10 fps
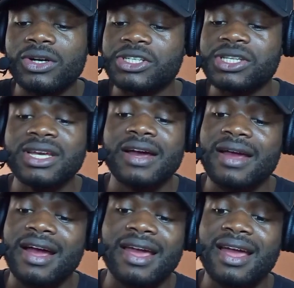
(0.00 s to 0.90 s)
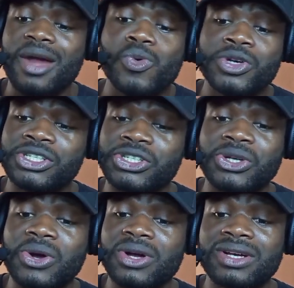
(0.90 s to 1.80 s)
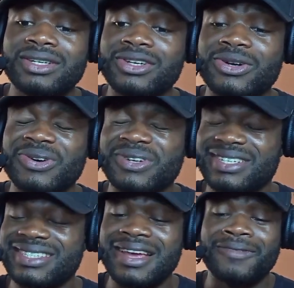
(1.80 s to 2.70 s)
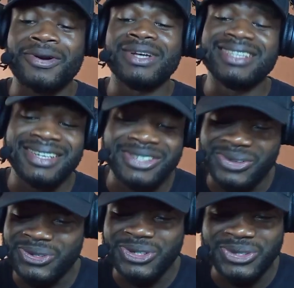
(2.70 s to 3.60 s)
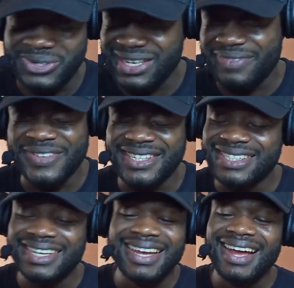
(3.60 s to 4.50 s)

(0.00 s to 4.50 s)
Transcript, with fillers: honestly, I, I, I wish the song, you know, never ended so soon. I mean,